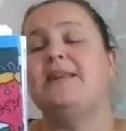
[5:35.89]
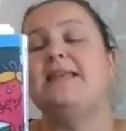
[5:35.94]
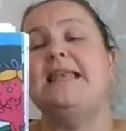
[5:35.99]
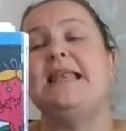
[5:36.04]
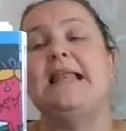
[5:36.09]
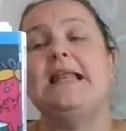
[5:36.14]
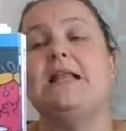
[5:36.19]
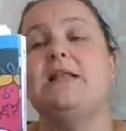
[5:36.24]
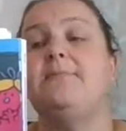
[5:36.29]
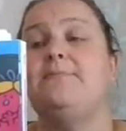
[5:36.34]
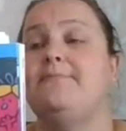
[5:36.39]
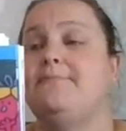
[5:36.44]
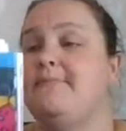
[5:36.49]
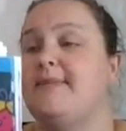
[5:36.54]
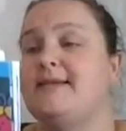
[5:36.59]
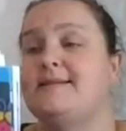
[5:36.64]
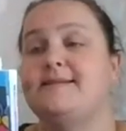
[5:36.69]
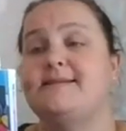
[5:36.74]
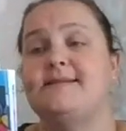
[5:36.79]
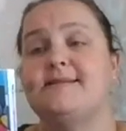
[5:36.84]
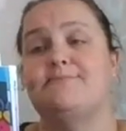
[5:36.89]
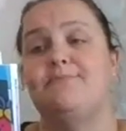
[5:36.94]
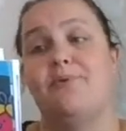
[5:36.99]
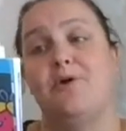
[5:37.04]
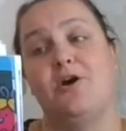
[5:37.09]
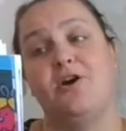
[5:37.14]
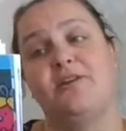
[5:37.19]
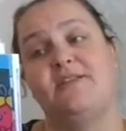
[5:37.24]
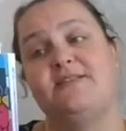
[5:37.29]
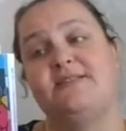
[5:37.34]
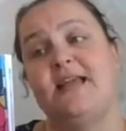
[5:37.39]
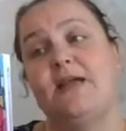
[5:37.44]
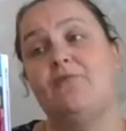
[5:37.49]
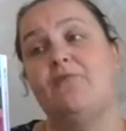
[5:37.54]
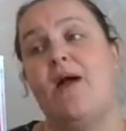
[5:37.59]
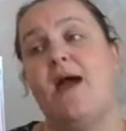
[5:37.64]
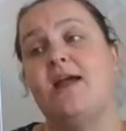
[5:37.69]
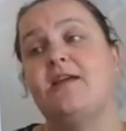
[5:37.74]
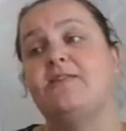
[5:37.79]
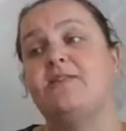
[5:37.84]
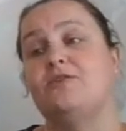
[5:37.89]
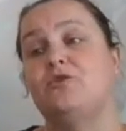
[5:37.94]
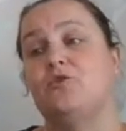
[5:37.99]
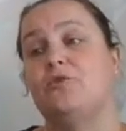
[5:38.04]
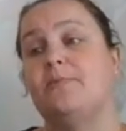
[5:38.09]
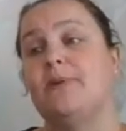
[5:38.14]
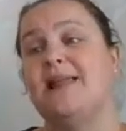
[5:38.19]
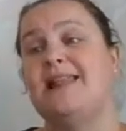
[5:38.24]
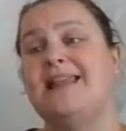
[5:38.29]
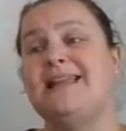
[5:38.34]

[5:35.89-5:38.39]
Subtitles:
little Miss Birthday rang the doorbell,